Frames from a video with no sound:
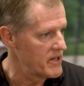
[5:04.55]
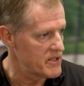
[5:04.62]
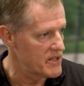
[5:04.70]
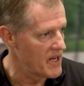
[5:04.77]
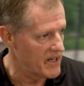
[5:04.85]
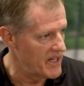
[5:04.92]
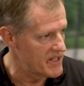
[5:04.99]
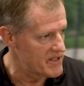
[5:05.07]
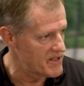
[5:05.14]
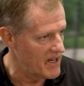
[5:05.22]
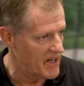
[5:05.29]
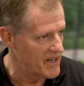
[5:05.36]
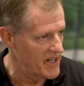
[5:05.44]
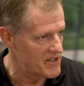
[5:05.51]
It's
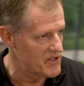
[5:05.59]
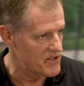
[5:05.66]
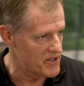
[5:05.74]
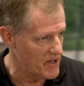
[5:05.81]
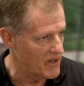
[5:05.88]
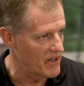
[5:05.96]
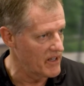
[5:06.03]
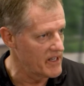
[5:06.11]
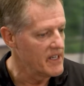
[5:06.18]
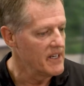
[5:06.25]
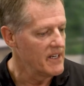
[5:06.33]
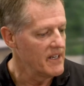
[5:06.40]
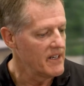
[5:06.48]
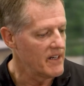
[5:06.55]
not necessarily
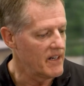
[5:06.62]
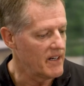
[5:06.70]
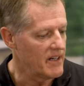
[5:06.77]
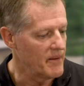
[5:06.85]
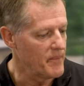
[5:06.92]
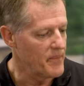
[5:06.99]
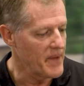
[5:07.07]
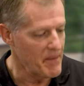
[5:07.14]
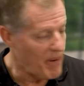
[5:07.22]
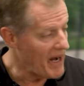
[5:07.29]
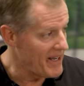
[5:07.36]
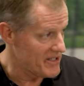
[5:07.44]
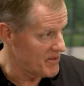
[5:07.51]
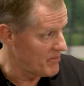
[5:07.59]

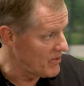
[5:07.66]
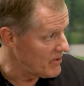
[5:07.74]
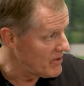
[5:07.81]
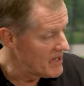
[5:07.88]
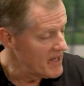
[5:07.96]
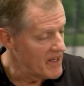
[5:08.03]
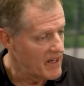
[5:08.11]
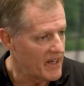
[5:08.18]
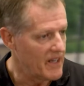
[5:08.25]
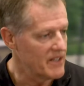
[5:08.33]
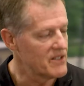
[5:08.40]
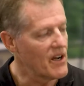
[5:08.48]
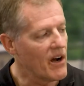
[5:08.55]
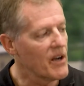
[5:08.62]
impossible.
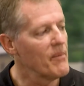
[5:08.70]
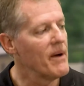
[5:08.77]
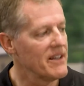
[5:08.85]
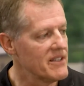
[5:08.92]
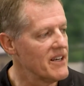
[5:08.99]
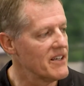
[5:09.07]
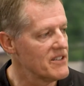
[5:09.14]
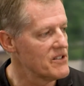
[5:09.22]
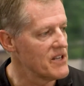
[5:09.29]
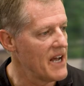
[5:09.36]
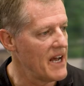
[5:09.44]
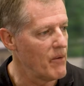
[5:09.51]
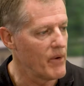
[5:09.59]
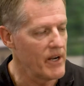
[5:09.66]
Talk about Texas
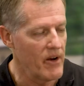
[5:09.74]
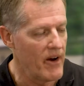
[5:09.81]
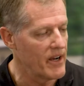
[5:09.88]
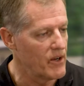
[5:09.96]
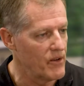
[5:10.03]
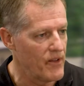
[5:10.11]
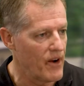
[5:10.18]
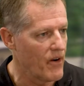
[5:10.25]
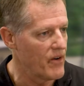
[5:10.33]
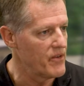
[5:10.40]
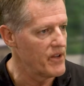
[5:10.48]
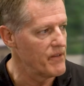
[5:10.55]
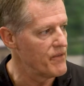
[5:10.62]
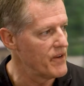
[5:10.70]
High. We know how good they are
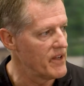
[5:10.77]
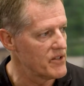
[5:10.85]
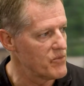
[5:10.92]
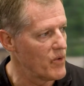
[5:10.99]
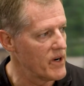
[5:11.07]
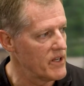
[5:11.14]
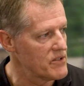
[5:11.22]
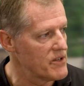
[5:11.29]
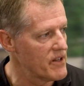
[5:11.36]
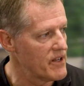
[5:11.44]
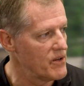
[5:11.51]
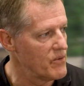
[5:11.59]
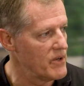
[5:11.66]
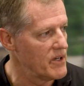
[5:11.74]
in defense. What else do
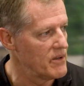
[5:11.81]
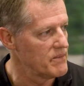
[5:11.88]
they do well?